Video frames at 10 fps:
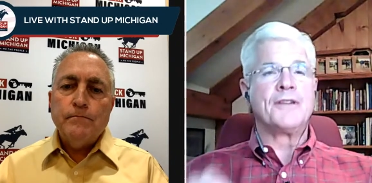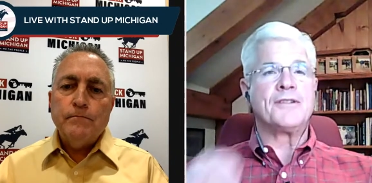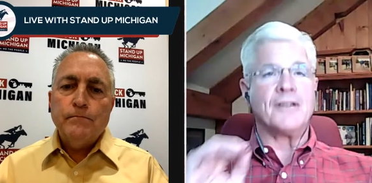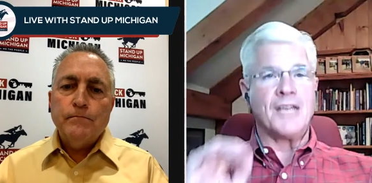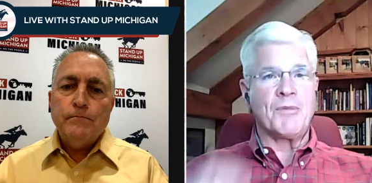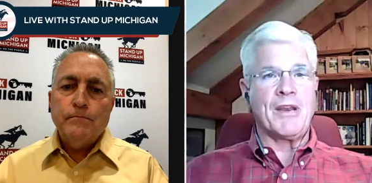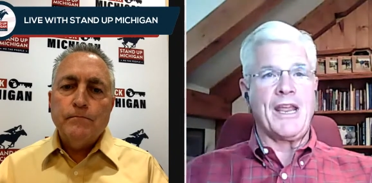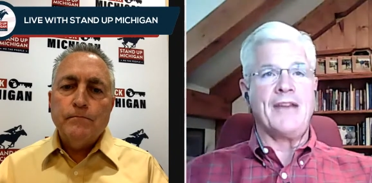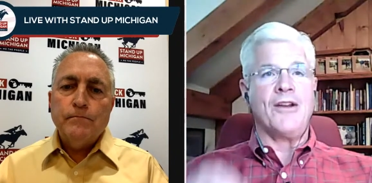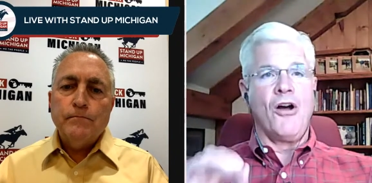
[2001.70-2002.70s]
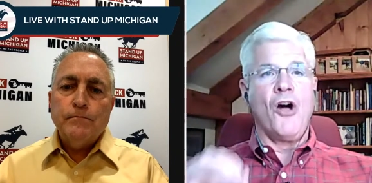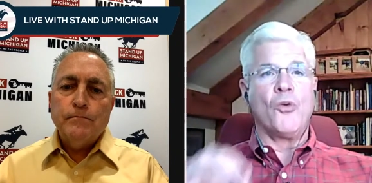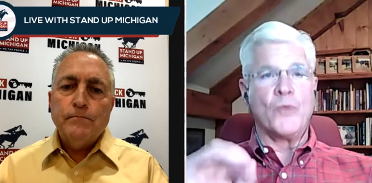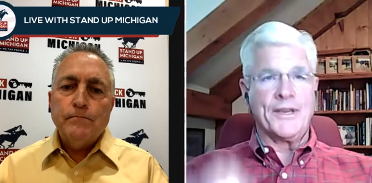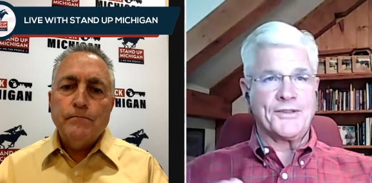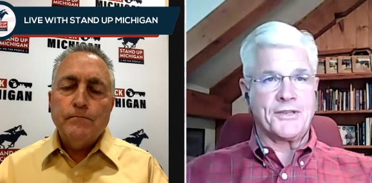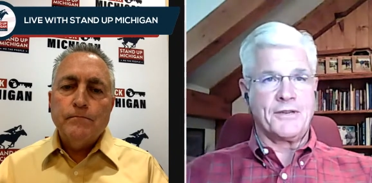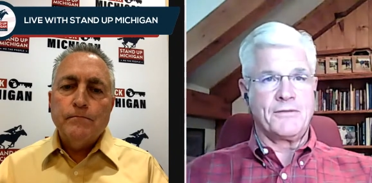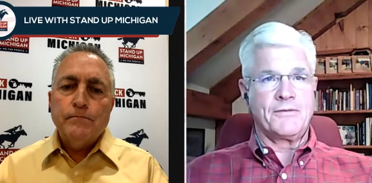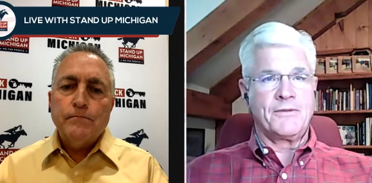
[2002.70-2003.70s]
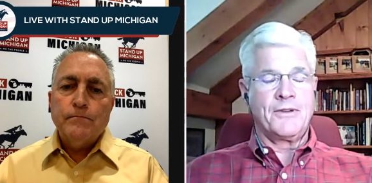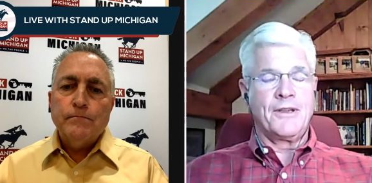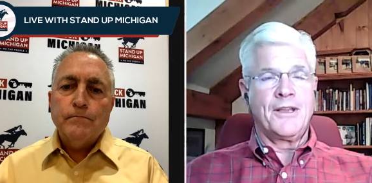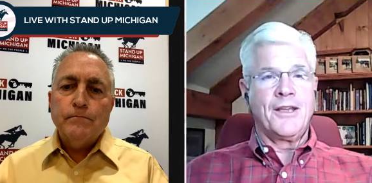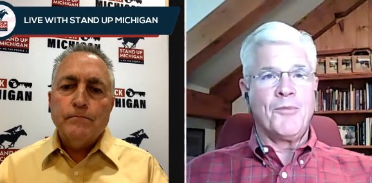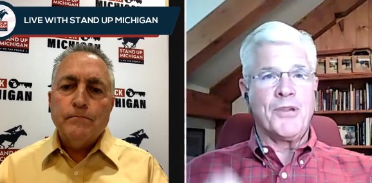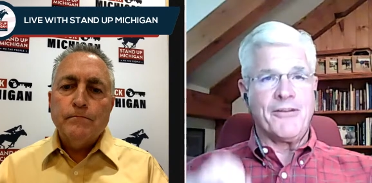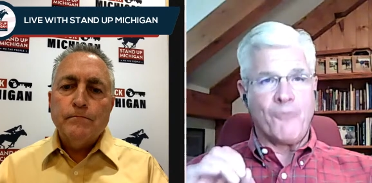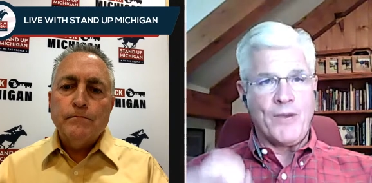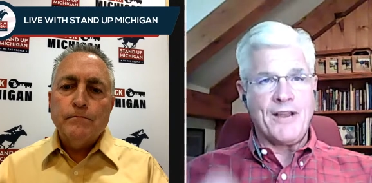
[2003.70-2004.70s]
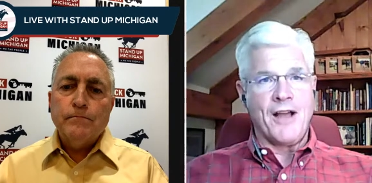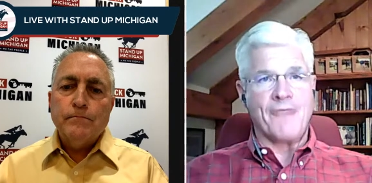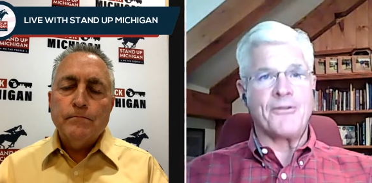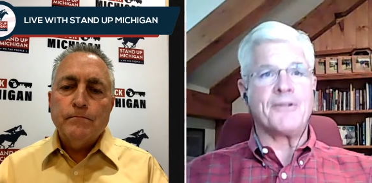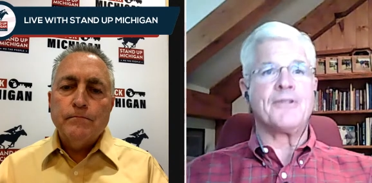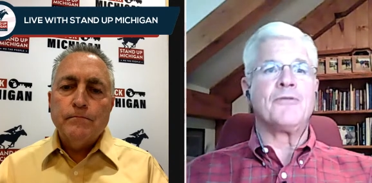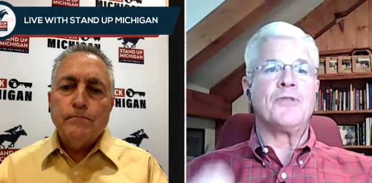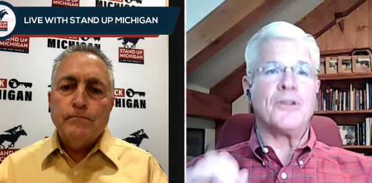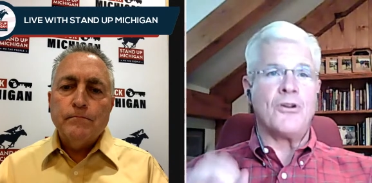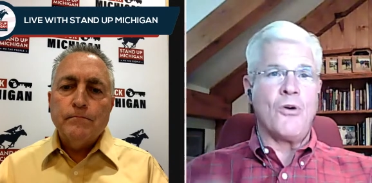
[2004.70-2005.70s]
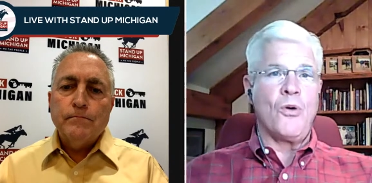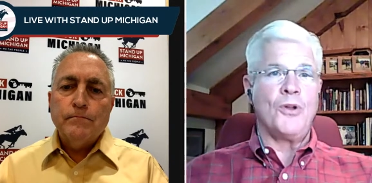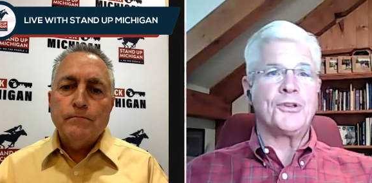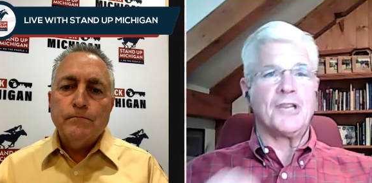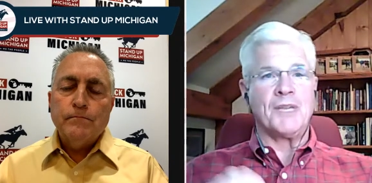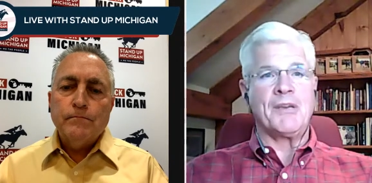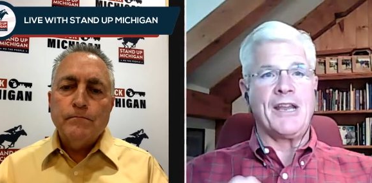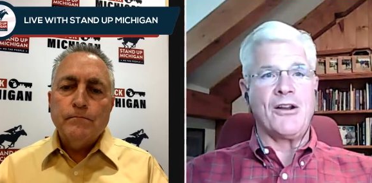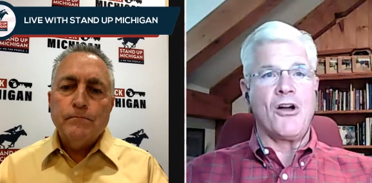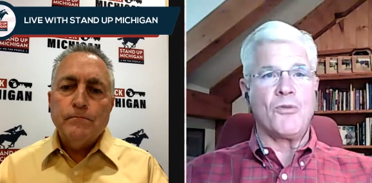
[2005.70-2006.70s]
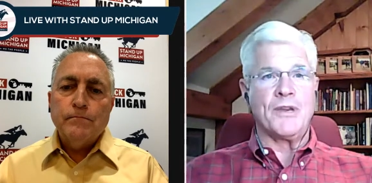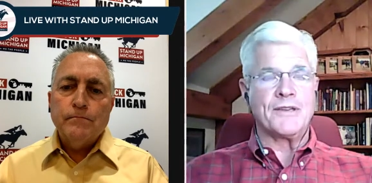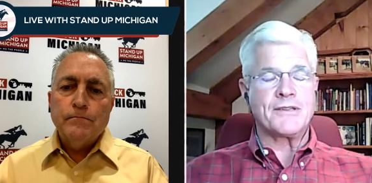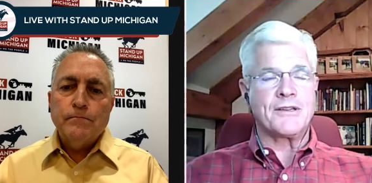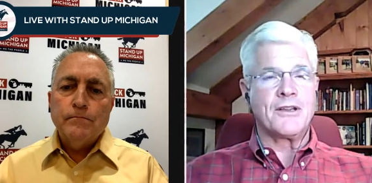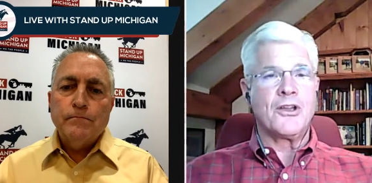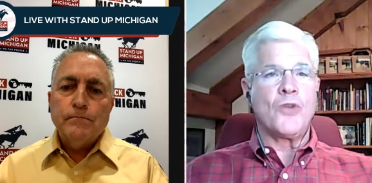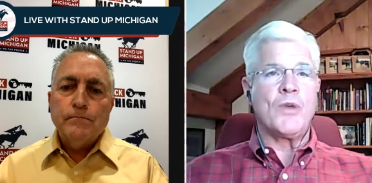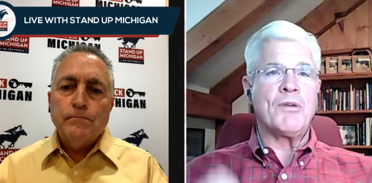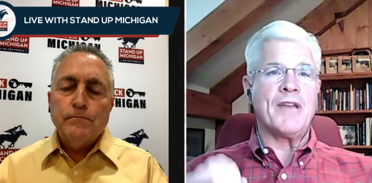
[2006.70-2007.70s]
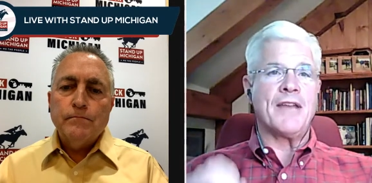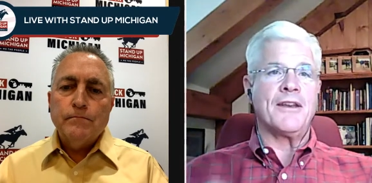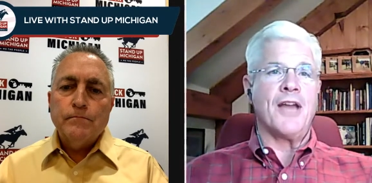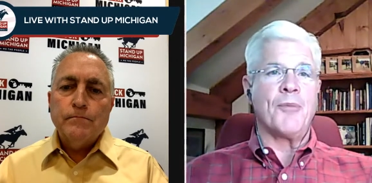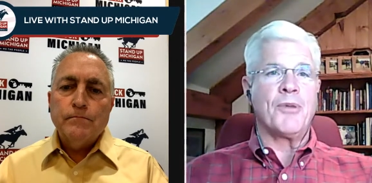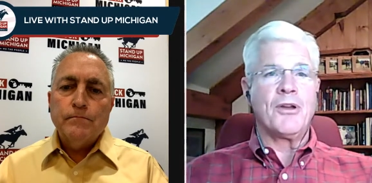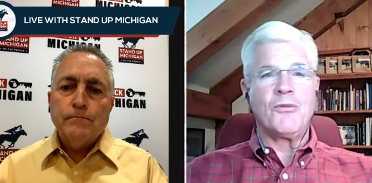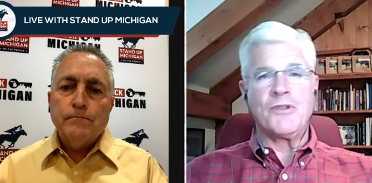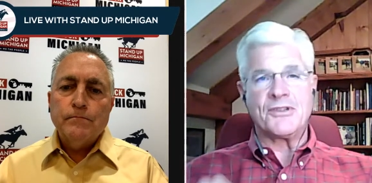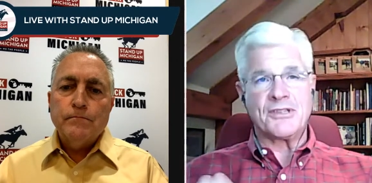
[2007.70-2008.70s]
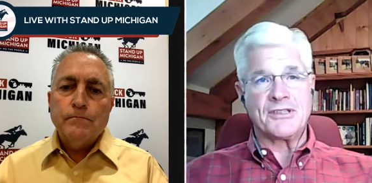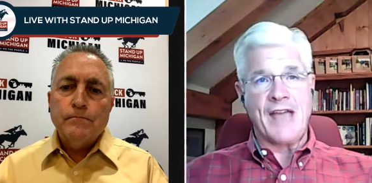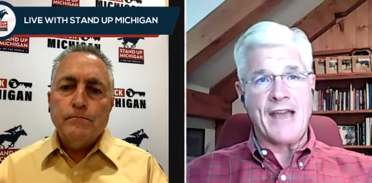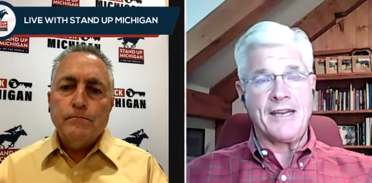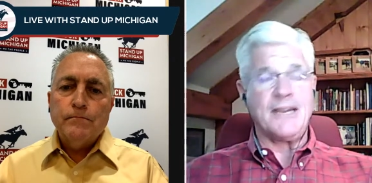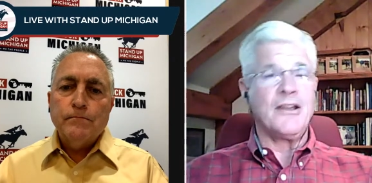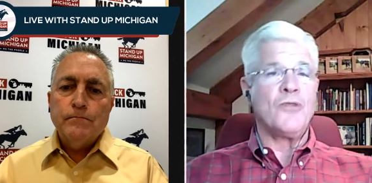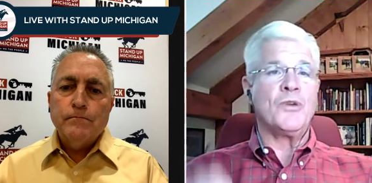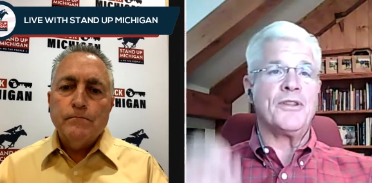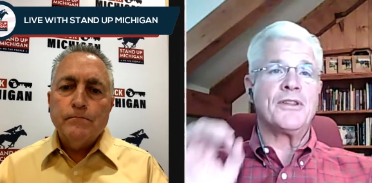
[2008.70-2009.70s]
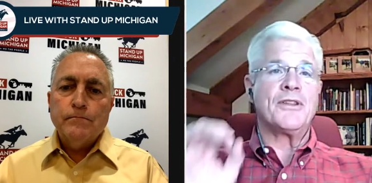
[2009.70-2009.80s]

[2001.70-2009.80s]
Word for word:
Speaker 1: to eliminate all risk. But if we governed with the goal to eliminate all risk, we would end up with a society with